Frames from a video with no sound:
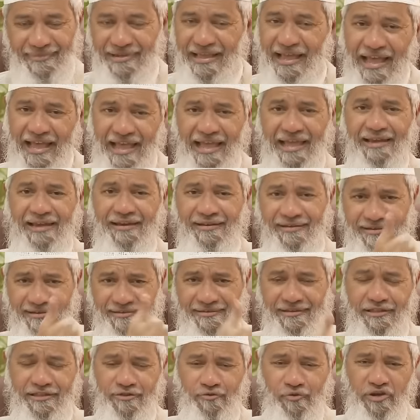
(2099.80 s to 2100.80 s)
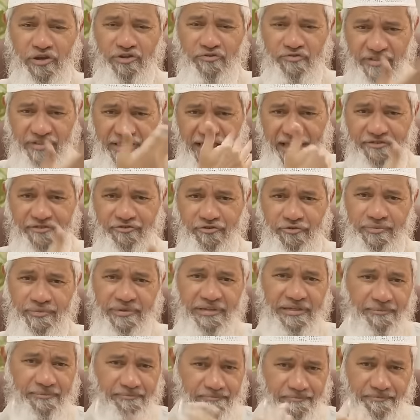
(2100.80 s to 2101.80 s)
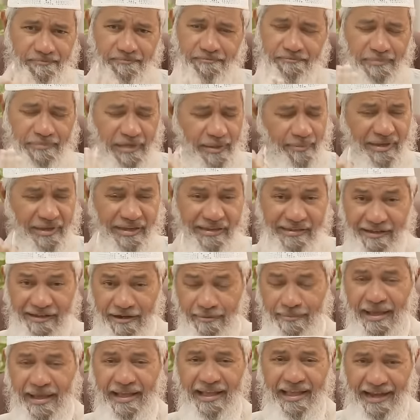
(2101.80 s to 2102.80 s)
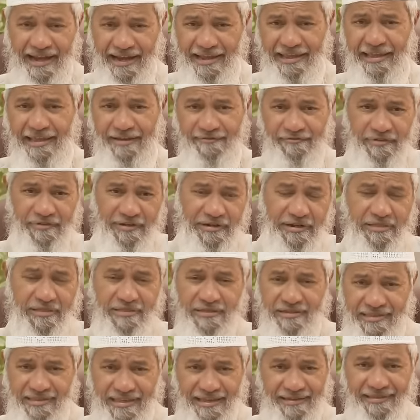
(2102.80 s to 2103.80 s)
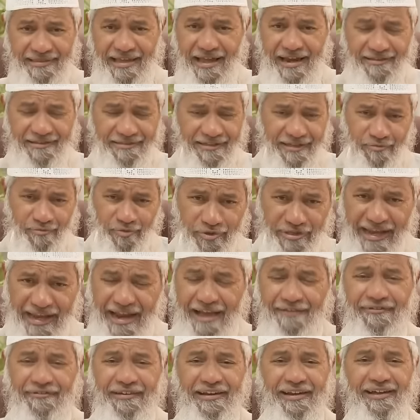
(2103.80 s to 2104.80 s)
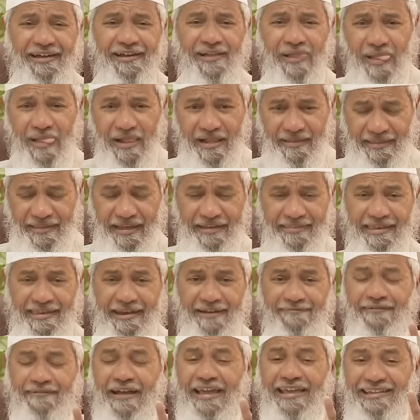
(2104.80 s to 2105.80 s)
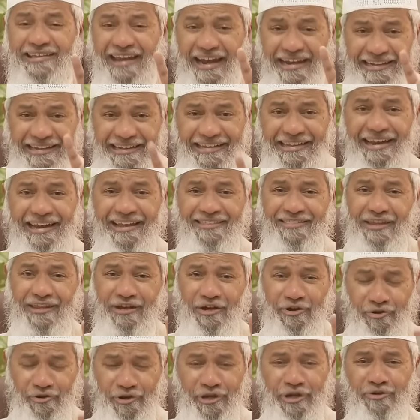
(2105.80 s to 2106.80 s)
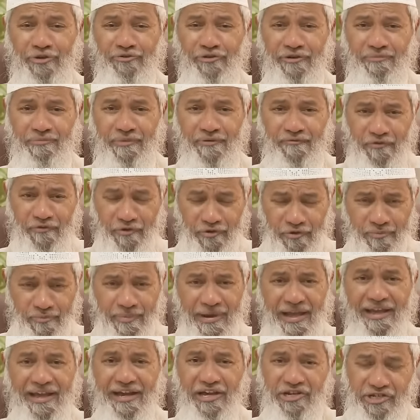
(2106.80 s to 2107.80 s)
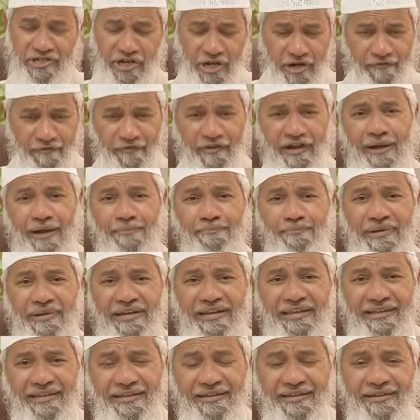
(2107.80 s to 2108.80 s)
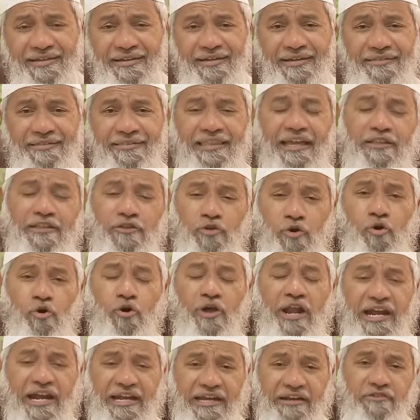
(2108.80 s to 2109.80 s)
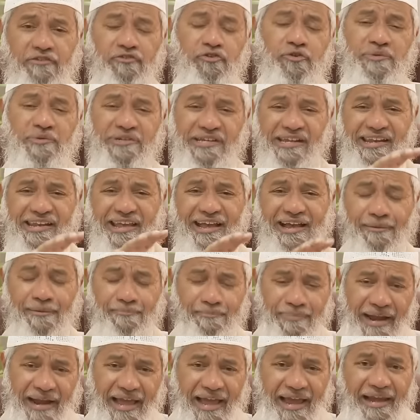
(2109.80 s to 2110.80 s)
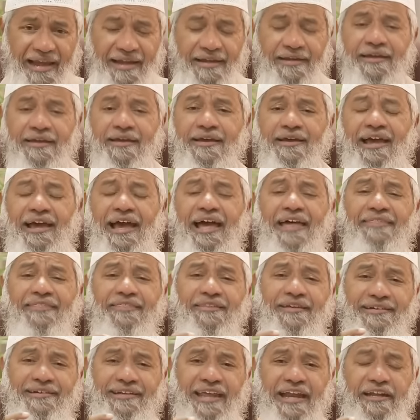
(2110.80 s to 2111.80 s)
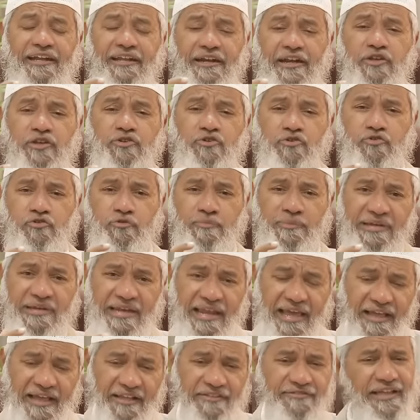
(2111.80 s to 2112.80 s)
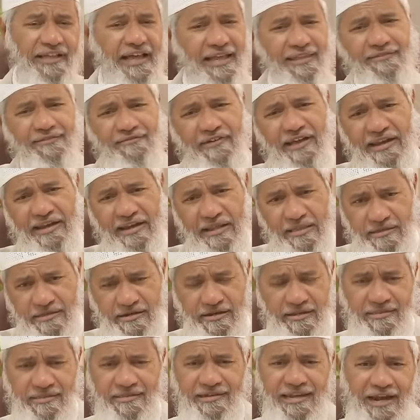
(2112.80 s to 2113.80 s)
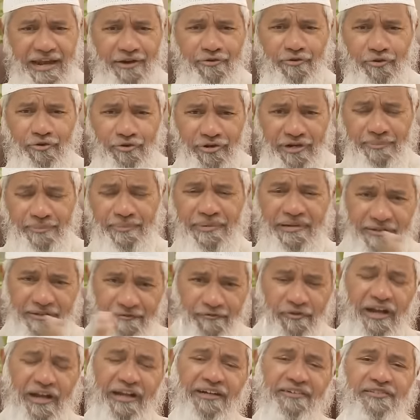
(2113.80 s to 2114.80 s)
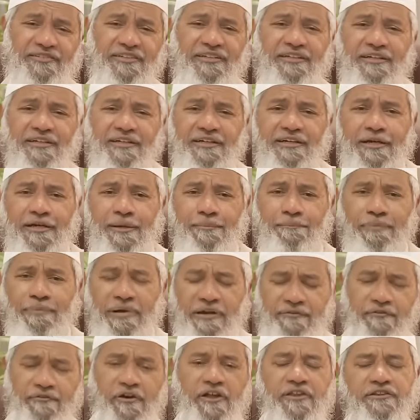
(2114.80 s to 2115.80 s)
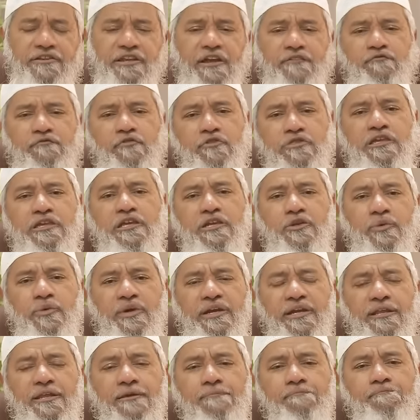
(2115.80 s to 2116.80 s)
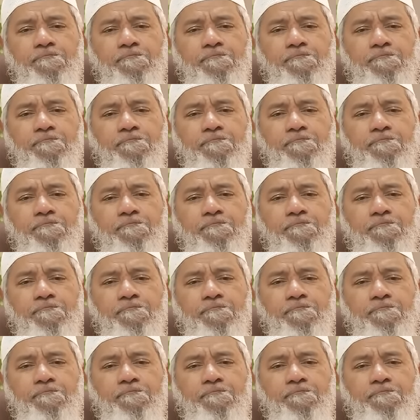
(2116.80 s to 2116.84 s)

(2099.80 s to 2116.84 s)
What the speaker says: And this question was asked to me maybe a year back, and I gave the reason, and the answer is than half an hour, that there are five criteria that look into it. Before you buy a share of a company, that the core activity should be Sharia compliant, and the debt ratio should be less, and various reasons. I don't want to repeat the full answer. But first you have to see to it